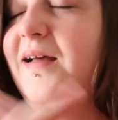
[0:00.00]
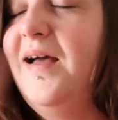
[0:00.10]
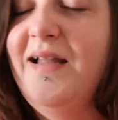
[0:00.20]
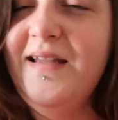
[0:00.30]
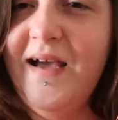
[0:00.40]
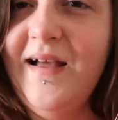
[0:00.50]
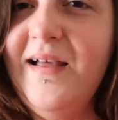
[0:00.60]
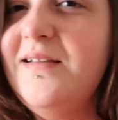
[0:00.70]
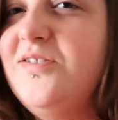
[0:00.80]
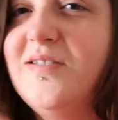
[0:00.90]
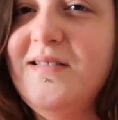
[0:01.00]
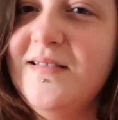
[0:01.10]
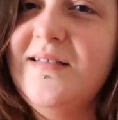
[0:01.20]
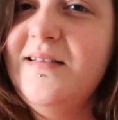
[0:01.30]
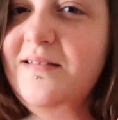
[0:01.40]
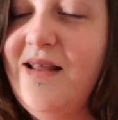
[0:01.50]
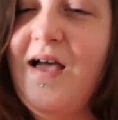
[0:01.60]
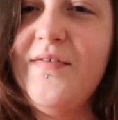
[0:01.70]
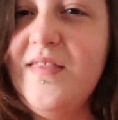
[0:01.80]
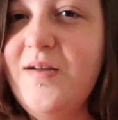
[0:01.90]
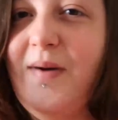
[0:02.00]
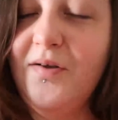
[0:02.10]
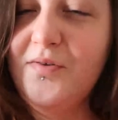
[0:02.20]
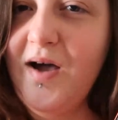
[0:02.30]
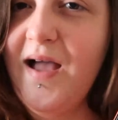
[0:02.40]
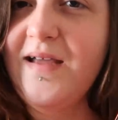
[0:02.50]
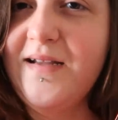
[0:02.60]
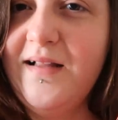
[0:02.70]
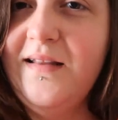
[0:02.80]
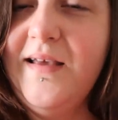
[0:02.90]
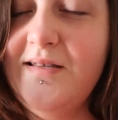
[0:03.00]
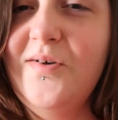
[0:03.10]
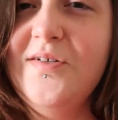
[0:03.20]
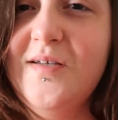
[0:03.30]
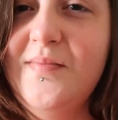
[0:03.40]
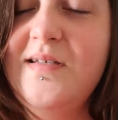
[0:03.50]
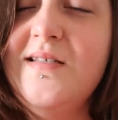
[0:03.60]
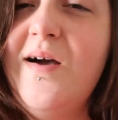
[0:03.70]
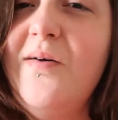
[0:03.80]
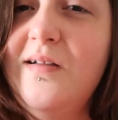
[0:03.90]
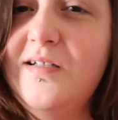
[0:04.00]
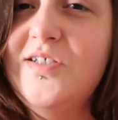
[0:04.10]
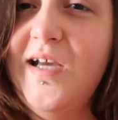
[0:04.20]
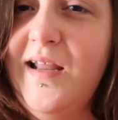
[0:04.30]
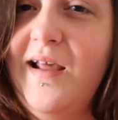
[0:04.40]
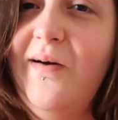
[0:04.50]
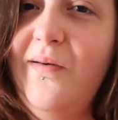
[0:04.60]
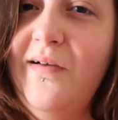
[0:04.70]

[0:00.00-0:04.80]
And yeah, just everything about Thor Heyerdahl is awesome, so check it out.